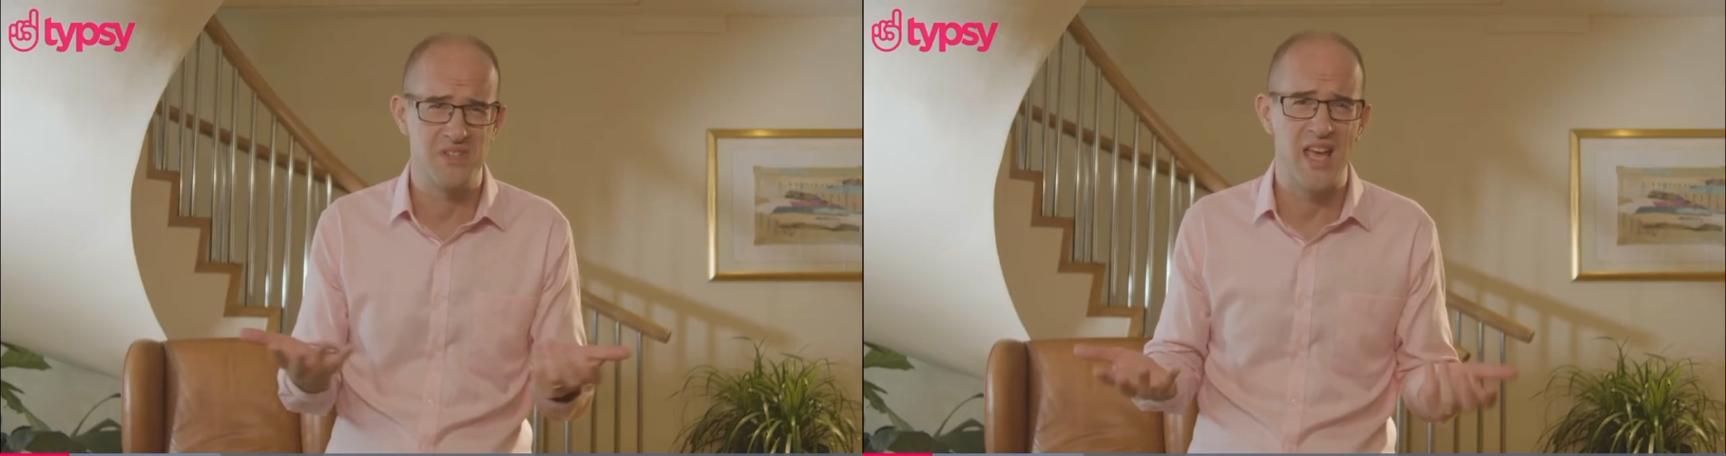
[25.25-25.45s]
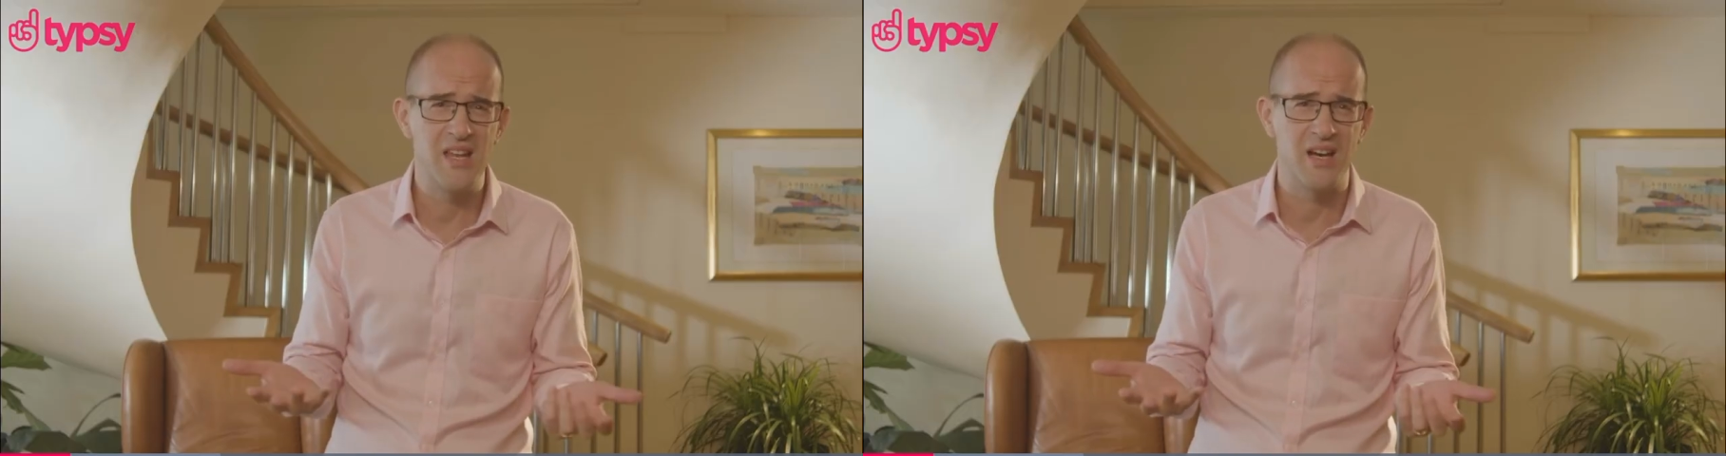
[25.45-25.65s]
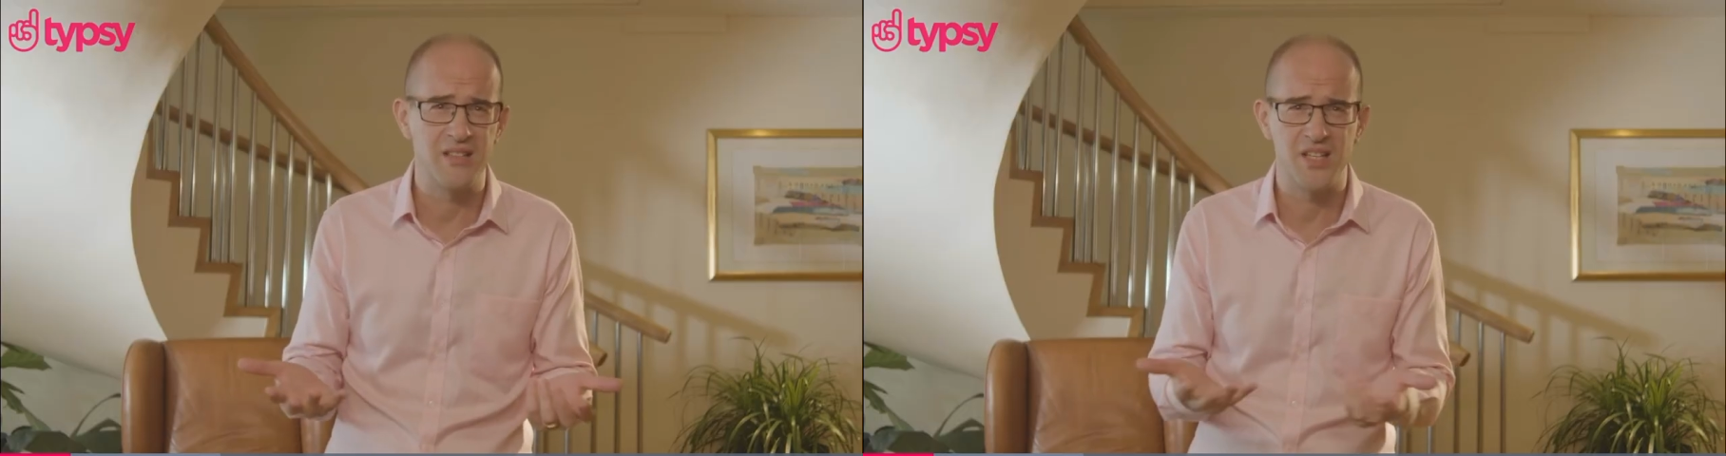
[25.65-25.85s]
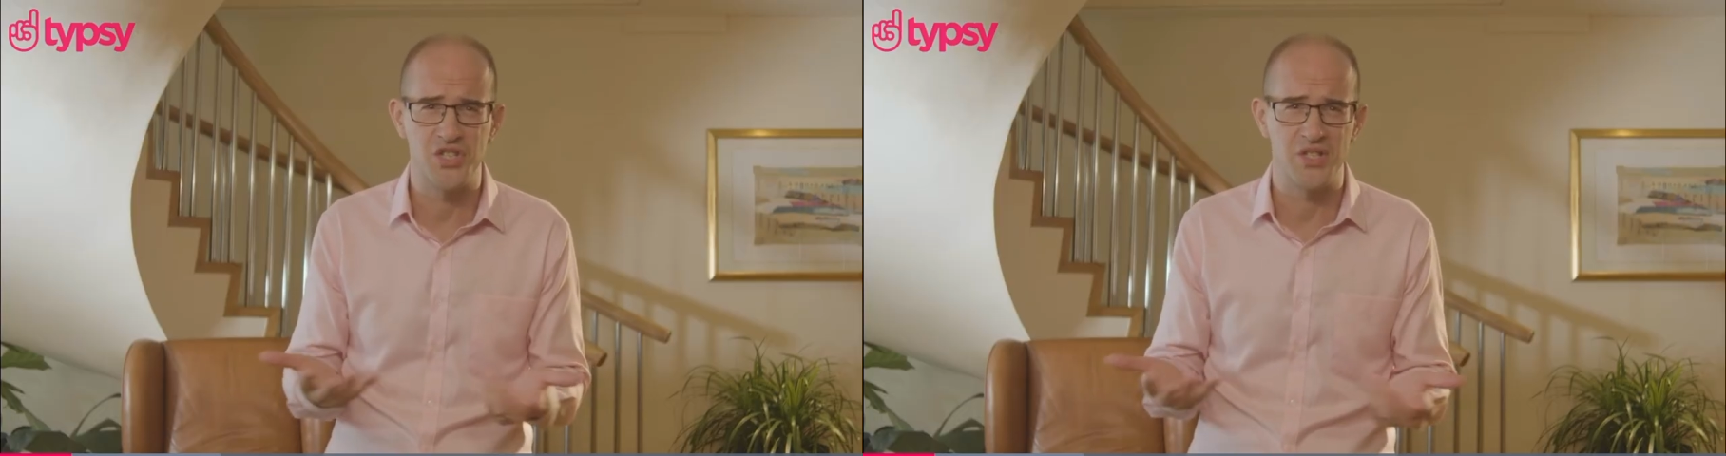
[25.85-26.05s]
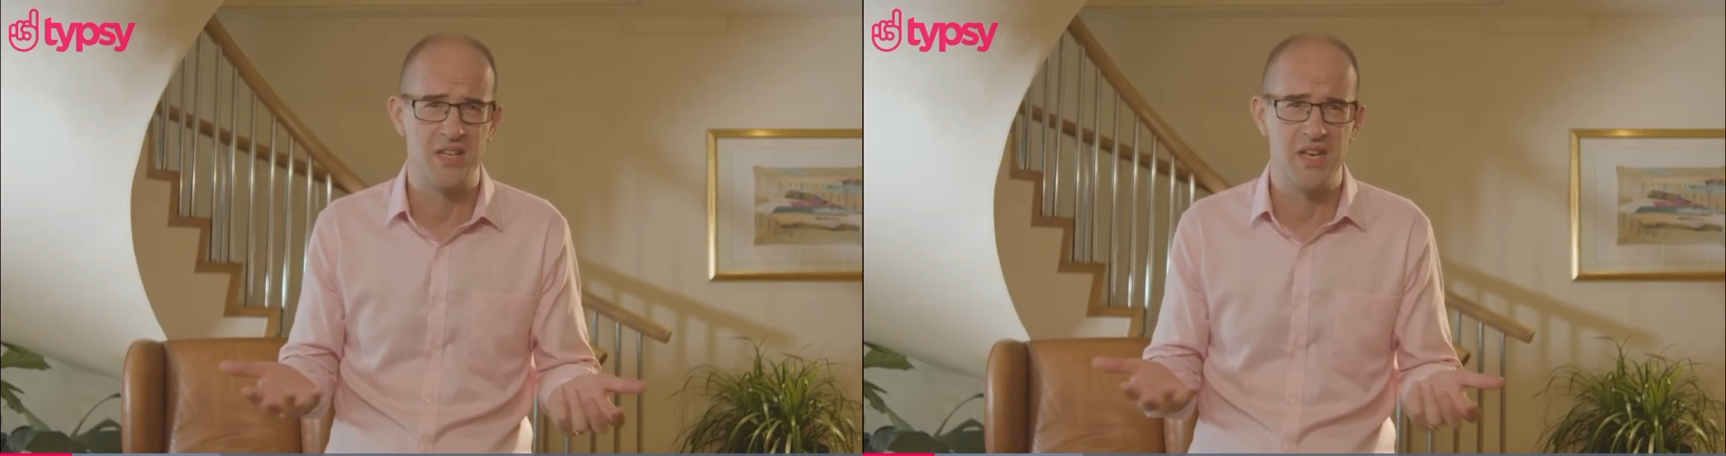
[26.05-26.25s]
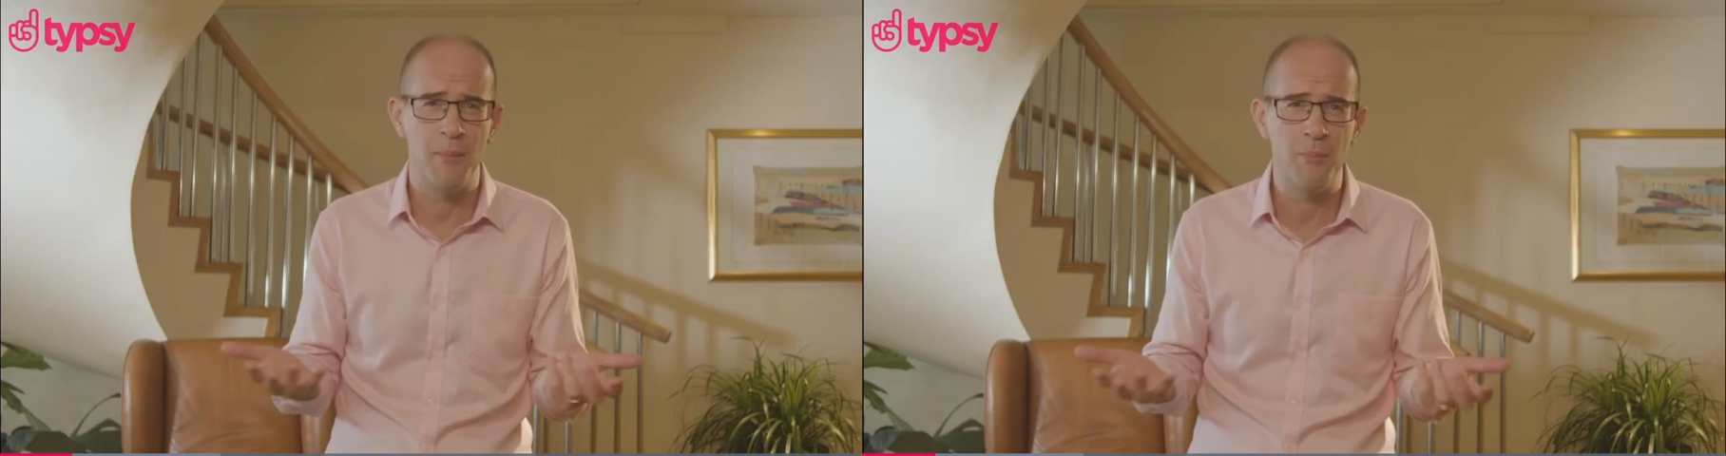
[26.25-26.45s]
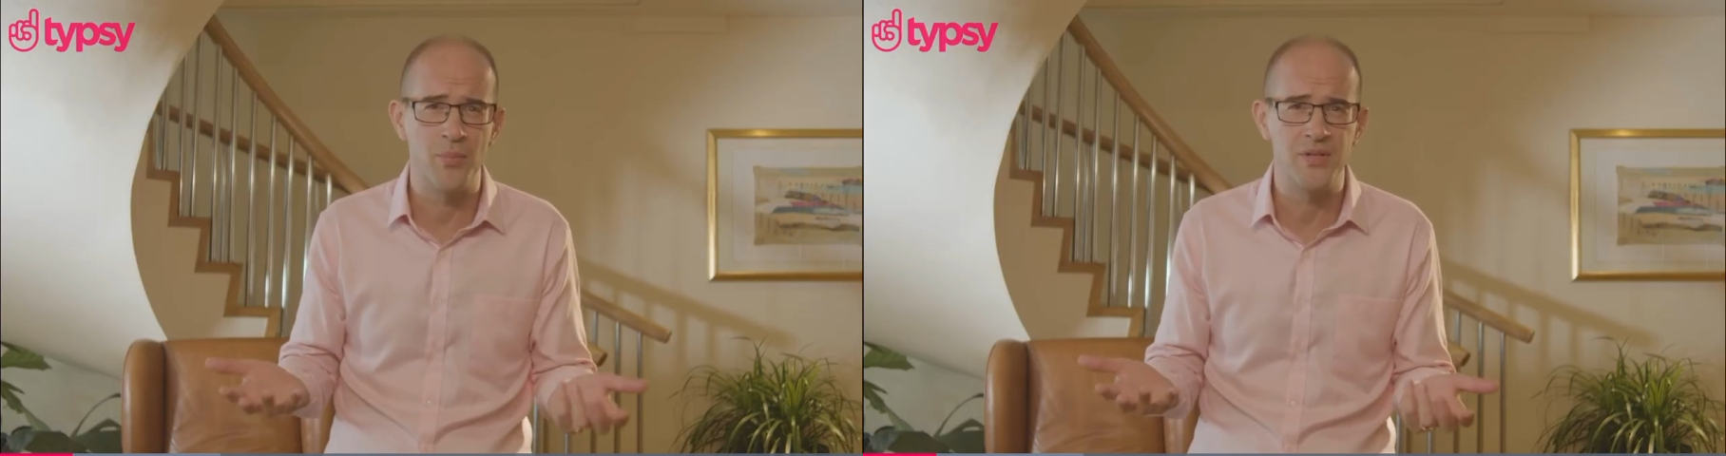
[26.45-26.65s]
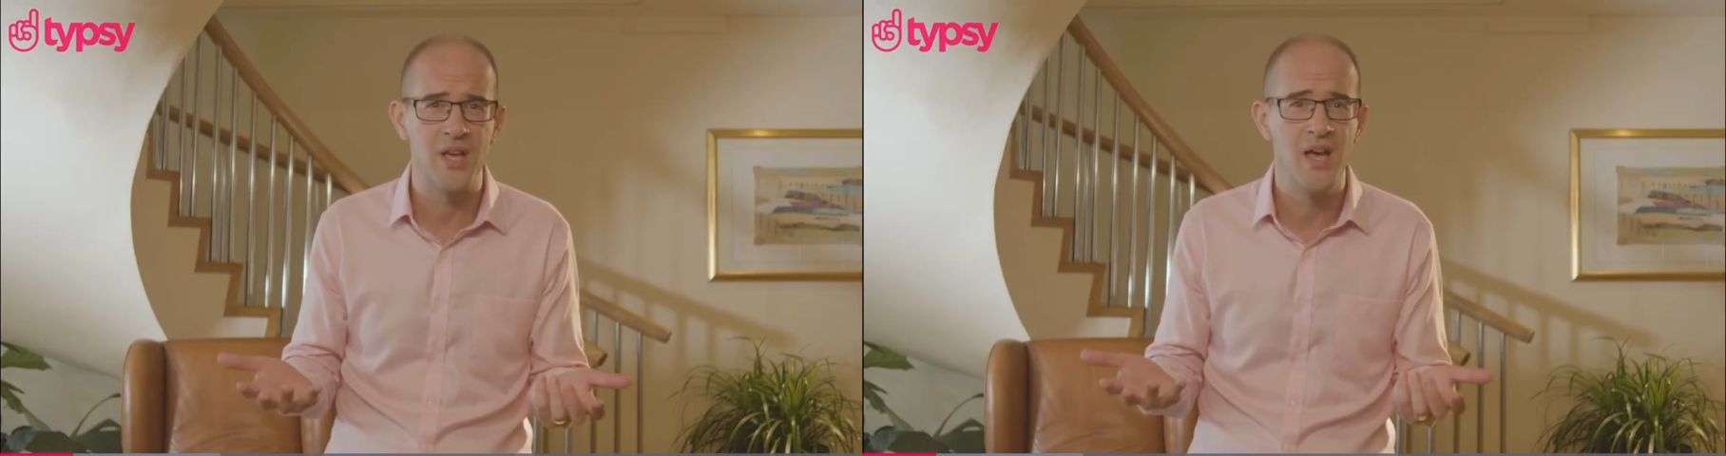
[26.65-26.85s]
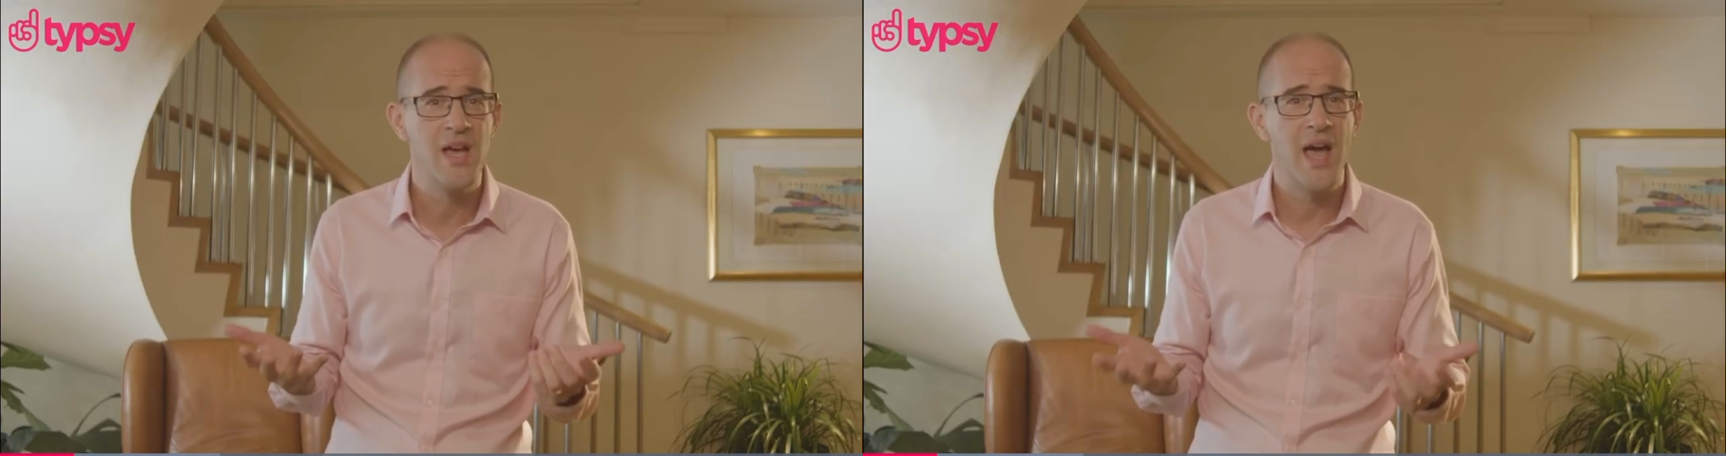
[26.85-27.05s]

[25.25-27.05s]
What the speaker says: data such as numbers